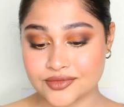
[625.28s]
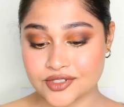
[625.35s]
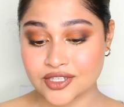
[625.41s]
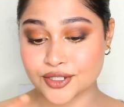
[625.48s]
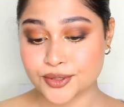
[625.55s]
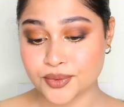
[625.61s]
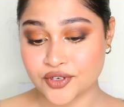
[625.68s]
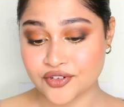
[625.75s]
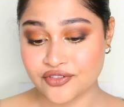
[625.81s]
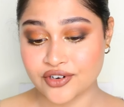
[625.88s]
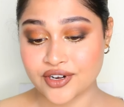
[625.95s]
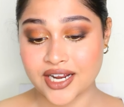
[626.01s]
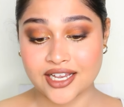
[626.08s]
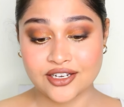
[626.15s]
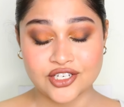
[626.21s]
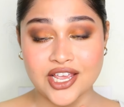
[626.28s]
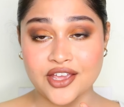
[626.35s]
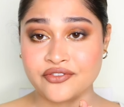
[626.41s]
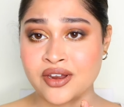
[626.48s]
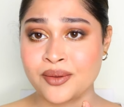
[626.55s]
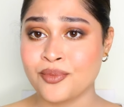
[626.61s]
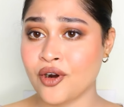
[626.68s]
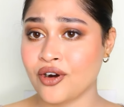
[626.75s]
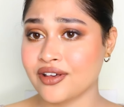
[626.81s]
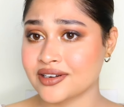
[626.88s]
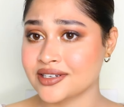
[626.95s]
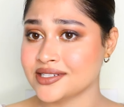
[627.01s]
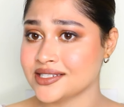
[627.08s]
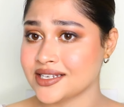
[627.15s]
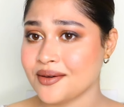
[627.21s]
range. Every
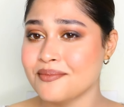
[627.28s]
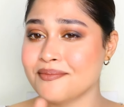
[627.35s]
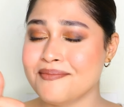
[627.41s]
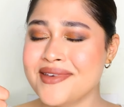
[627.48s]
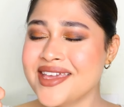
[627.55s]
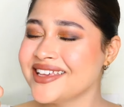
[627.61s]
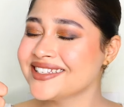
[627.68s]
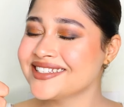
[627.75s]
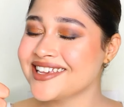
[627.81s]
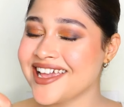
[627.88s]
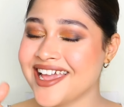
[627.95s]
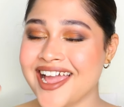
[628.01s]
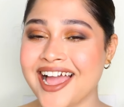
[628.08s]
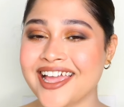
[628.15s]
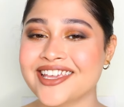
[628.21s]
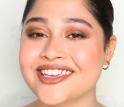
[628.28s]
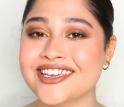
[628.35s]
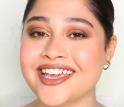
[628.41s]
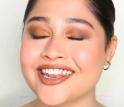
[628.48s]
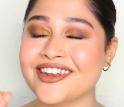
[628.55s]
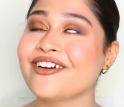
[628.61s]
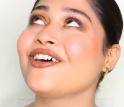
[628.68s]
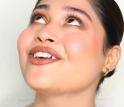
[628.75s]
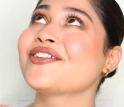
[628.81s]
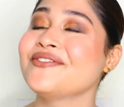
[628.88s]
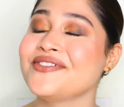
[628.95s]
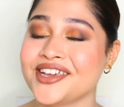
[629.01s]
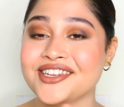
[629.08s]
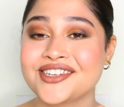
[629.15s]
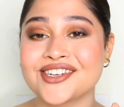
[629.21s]
product is amazing. I cannot
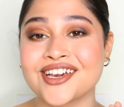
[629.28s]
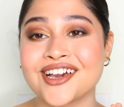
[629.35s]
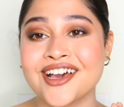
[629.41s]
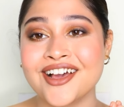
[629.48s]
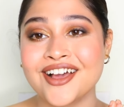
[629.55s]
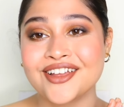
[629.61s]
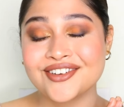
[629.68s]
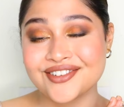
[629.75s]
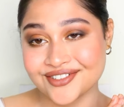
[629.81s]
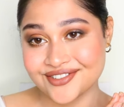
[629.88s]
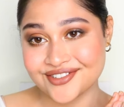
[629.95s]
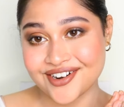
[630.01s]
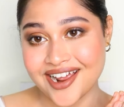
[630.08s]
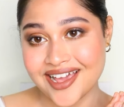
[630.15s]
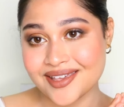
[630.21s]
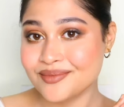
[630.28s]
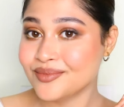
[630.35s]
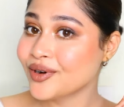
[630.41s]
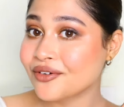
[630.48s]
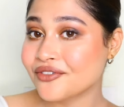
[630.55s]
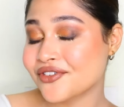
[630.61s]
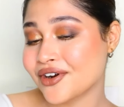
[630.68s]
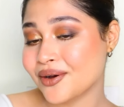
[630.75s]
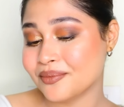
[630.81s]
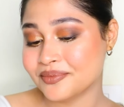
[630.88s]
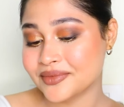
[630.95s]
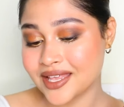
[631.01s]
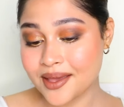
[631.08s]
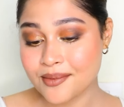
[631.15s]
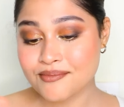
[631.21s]
wait to try more
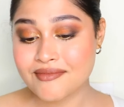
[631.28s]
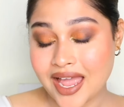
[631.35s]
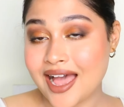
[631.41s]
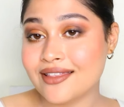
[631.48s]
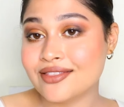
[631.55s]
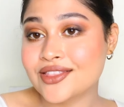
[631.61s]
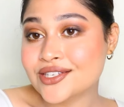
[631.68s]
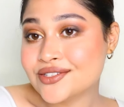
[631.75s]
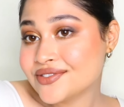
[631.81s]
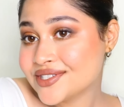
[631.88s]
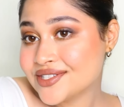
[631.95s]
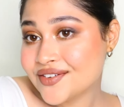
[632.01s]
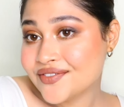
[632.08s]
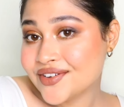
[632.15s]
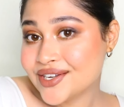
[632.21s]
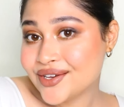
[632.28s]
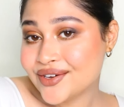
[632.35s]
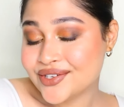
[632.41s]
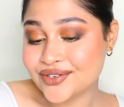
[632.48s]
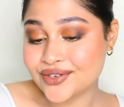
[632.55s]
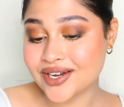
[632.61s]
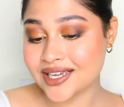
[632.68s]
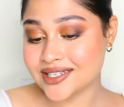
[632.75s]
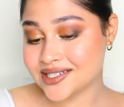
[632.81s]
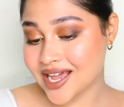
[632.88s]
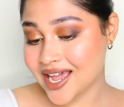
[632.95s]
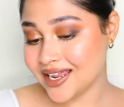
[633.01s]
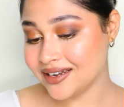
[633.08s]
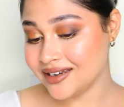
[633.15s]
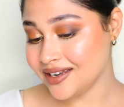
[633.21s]
from them. And this was the video, you guys.
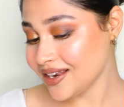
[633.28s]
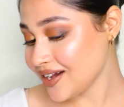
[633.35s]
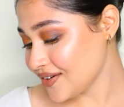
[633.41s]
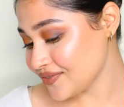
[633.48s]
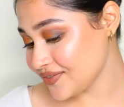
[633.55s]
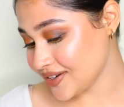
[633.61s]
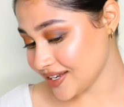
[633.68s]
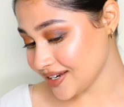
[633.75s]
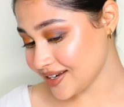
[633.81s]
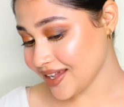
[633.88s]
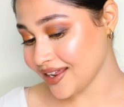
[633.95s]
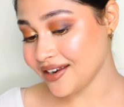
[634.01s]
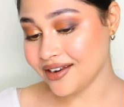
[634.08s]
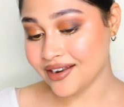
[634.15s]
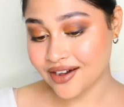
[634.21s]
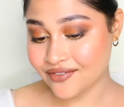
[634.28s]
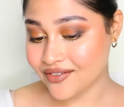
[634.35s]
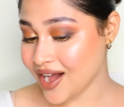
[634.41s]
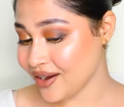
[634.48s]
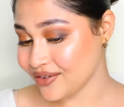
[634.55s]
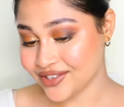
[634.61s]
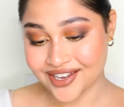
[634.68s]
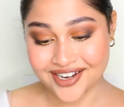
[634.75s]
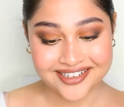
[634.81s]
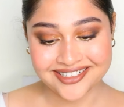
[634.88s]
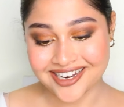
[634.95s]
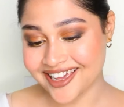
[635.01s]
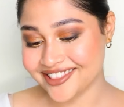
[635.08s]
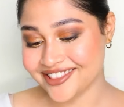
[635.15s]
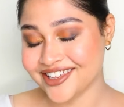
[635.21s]
I loved it. I love how the
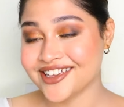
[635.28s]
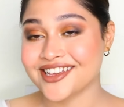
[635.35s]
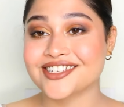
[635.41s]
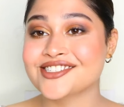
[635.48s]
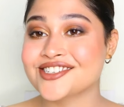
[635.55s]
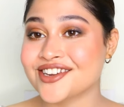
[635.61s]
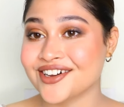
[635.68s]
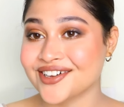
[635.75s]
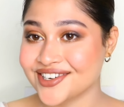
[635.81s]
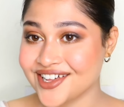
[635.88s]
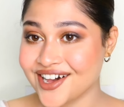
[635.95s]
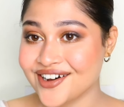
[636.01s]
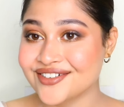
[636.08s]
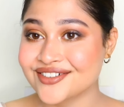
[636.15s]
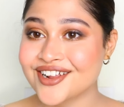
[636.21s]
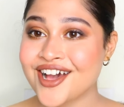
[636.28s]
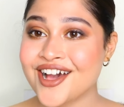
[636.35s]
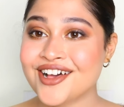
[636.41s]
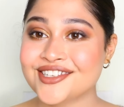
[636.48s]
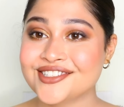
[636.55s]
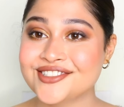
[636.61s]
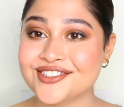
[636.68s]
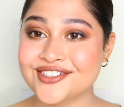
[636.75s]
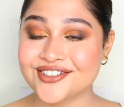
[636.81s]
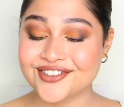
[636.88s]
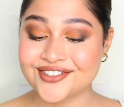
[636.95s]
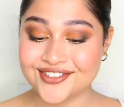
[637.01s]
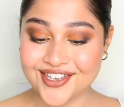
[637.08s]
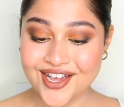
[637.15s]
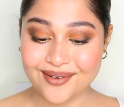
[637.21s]
entire thing has turned out.
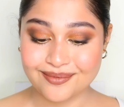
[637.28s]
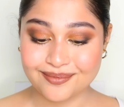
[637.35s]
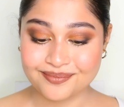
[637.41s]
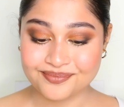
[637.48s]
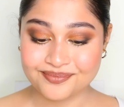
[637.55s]
So yeah,